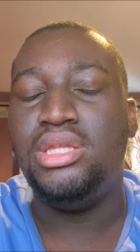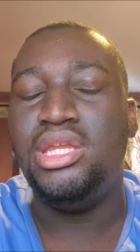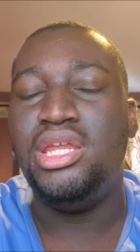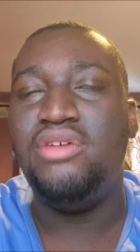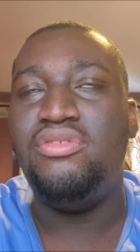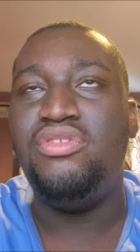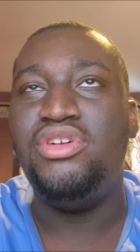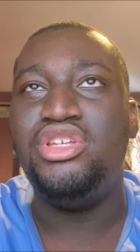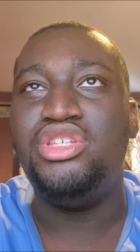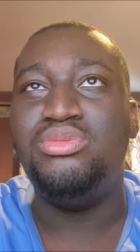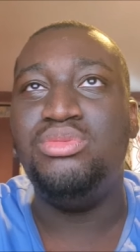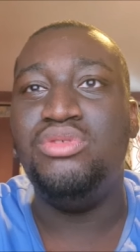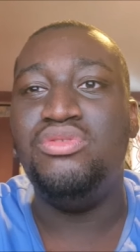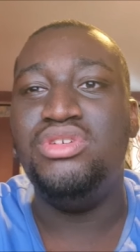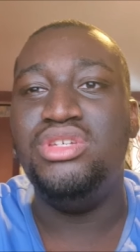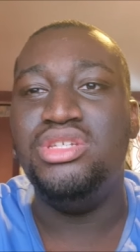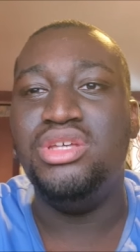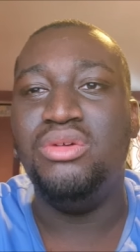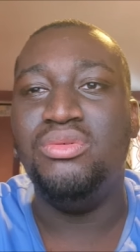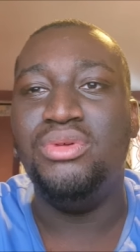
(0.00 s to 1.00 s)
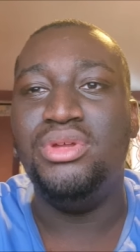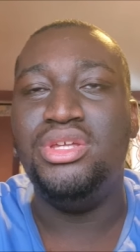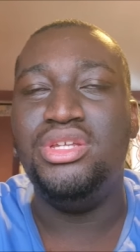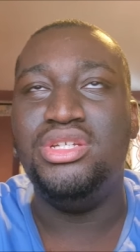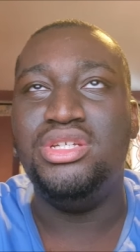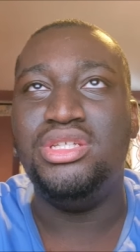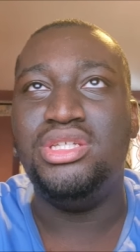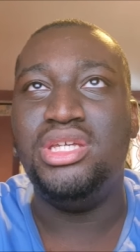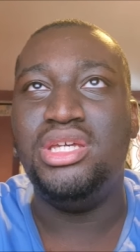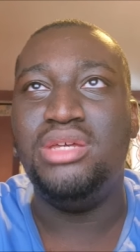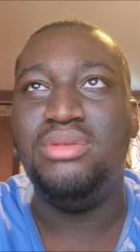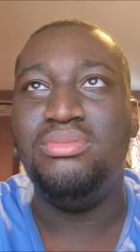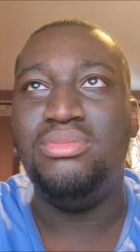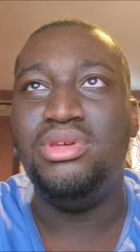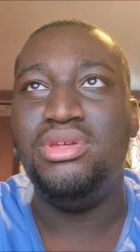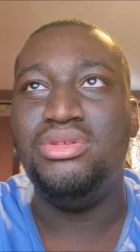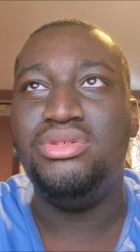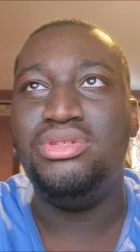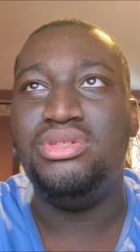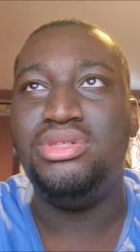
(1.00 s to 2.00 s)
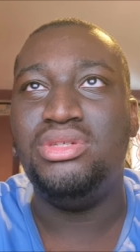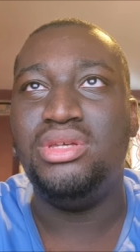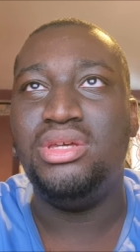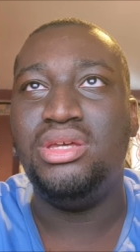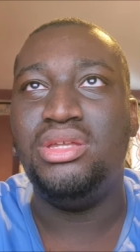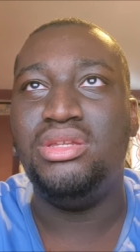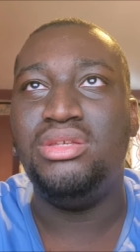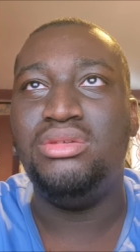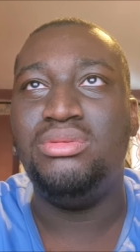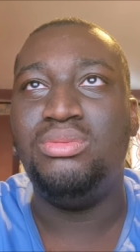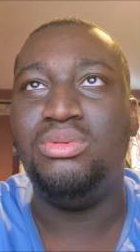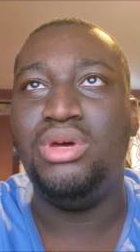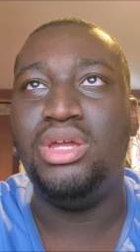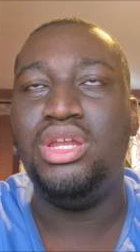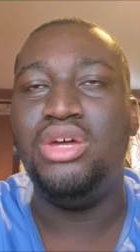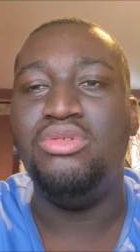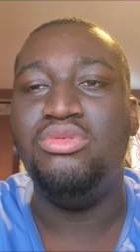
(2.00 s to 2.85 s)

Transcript: the Netflix movies are really just hit and miss at this point.